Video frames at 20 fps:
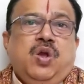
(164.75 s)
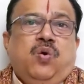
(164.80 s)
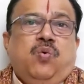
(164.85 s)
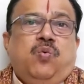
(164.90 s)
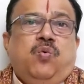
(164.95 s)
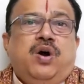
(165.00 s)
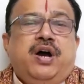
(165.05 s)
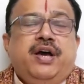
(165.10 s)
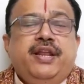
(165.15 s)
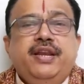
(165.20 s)

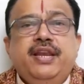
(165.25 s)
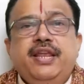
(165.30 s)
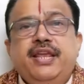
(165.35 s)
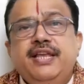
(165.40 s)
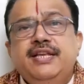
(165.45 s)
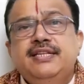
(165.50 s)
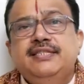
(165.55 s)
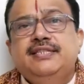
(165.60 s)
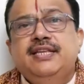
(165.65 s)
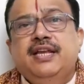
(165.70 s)
One
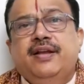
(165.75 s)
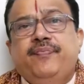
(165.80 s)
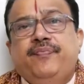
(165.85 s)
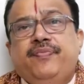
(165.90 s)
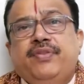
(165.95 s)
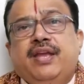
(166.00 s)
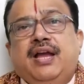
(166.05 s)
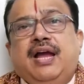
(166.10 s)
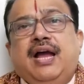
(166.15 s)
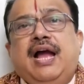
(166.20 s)
is
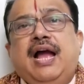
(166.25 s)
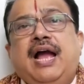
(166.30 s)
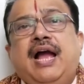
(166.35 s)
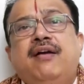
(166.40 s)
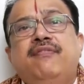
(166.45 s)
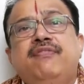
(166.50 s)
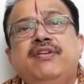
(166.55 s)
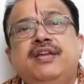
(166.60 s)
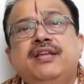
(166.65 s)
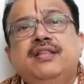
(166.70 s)

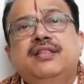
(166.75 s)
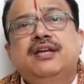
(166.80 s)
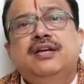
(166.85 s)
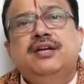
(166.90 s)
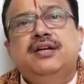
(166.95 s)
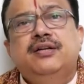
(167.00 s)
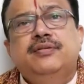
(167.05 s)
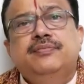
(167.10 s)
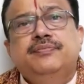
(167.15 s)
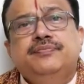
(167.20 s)
having
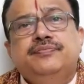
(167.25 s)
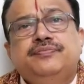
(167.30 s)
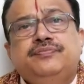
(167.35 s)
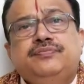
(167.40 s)
the